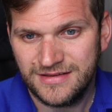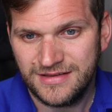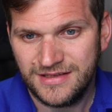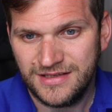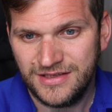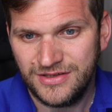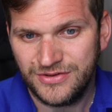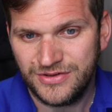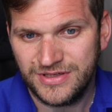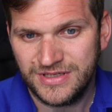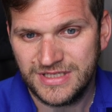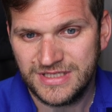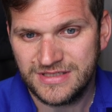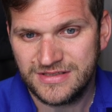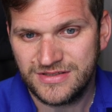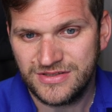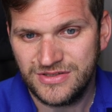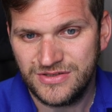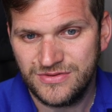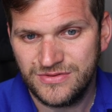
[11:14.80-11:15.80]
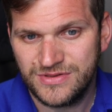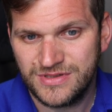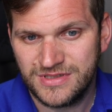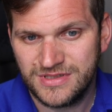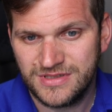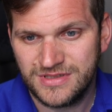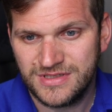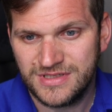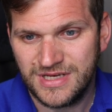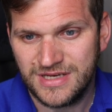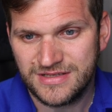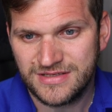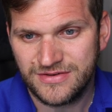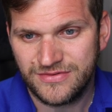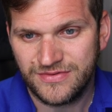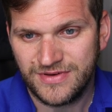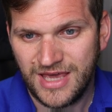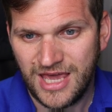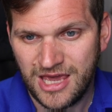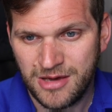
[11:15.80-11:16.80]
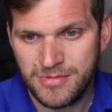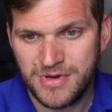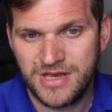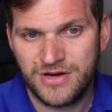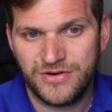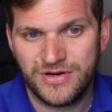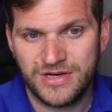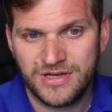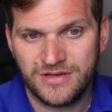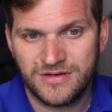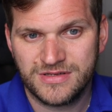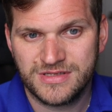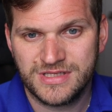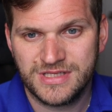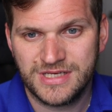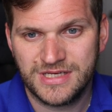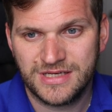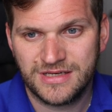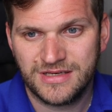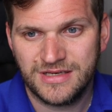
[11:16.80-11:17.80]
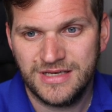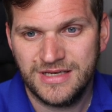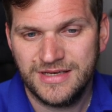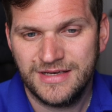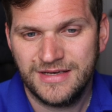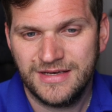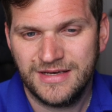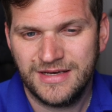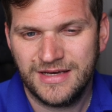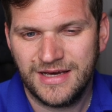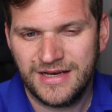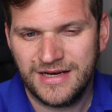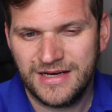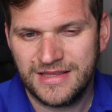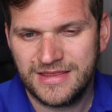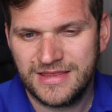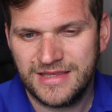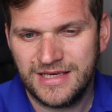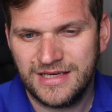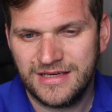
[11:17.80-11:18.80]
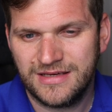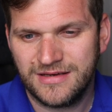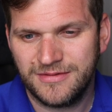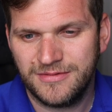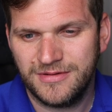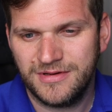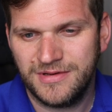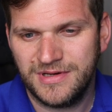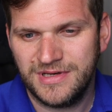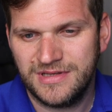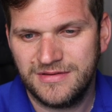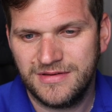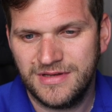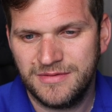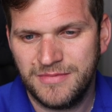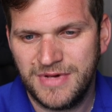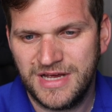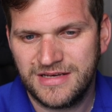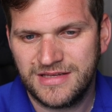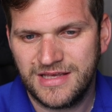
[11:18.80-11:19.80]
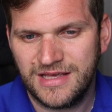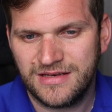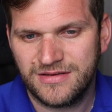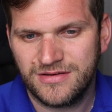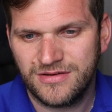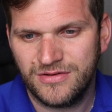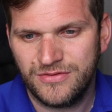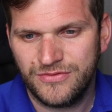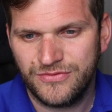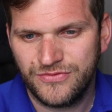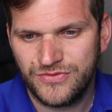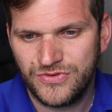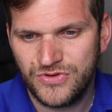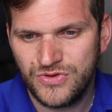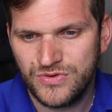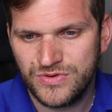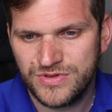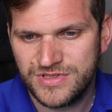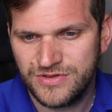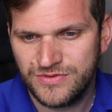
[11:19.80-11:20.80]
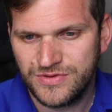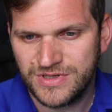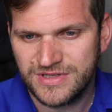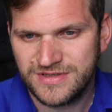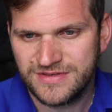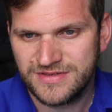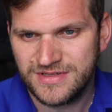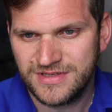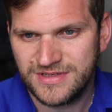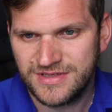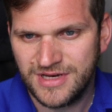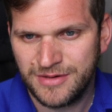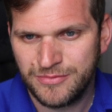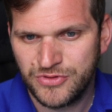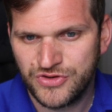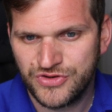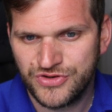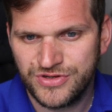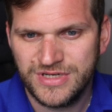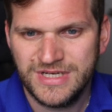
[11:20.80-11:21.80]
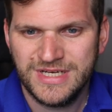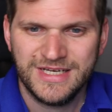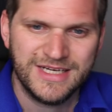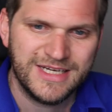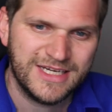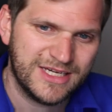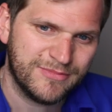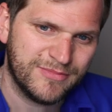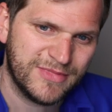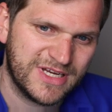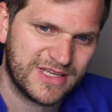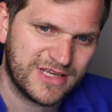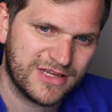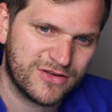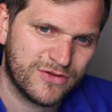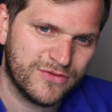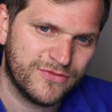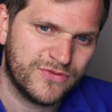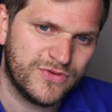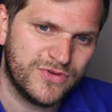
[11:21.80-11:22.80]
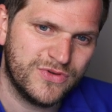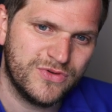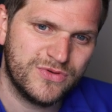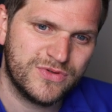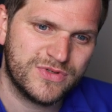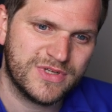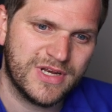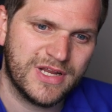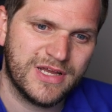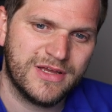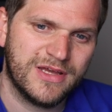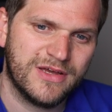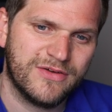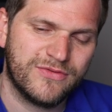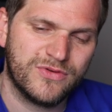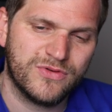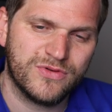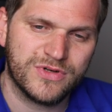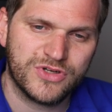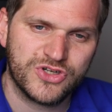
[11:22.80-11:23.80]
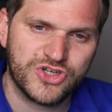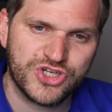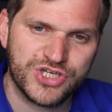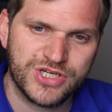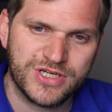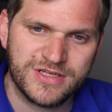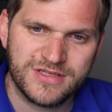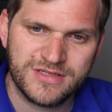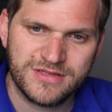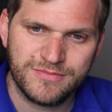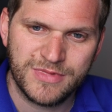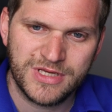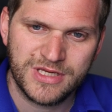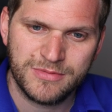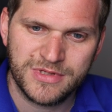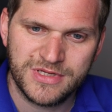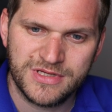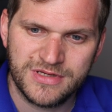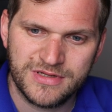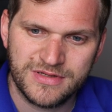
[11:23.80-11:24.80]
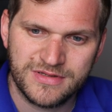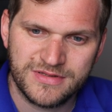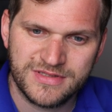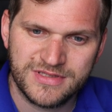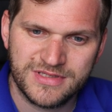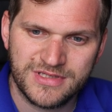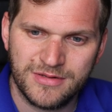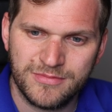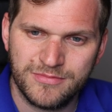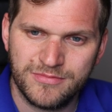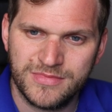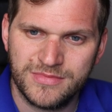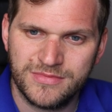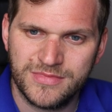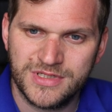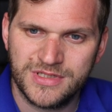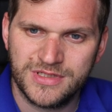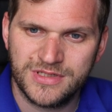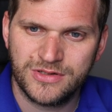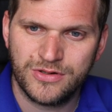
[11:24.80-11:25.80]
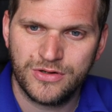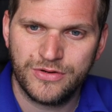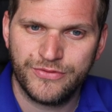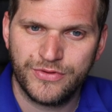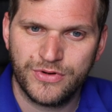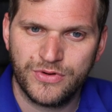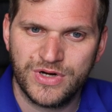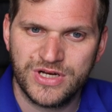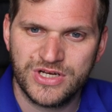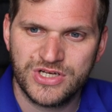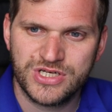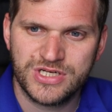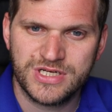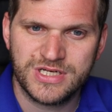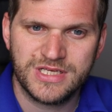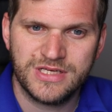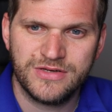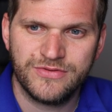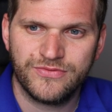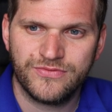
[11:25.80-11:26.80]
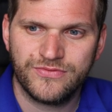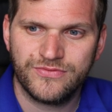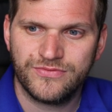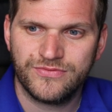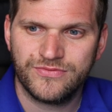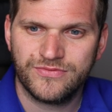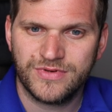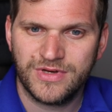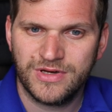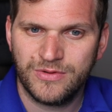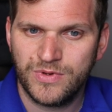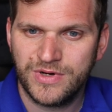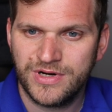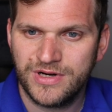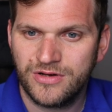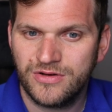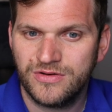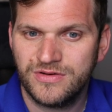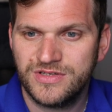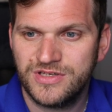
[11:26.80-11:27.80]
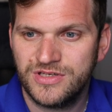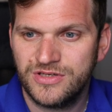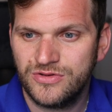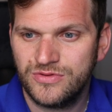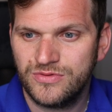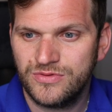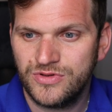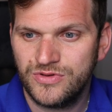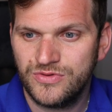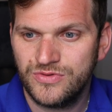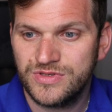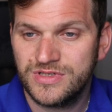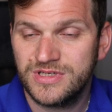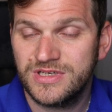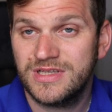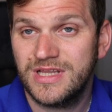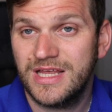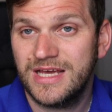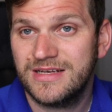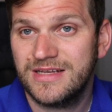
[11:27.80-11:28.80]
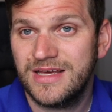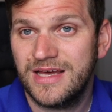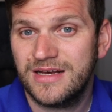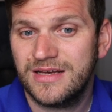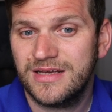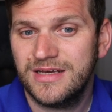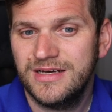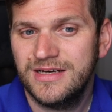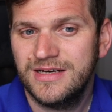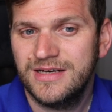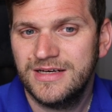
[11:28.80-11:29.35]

here it is using the SFK battery it looks like. And I think uh, it, it might get confused, here you can see the temperature, it might get confused and I have to adjust maybe some uh, configuration if I want to continue using it like that.